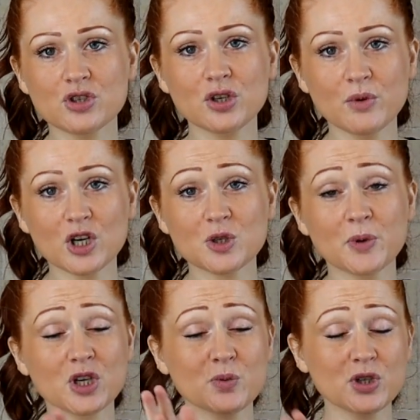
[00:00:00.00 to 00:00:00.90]
too much
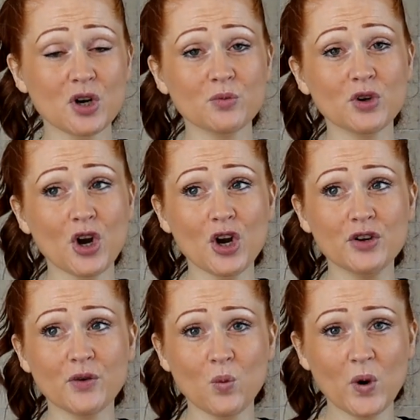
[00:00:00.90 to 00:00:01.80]
because we don't want to
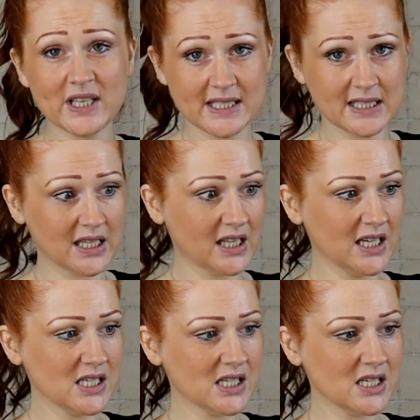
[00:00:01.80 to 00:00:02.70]
over whisk this.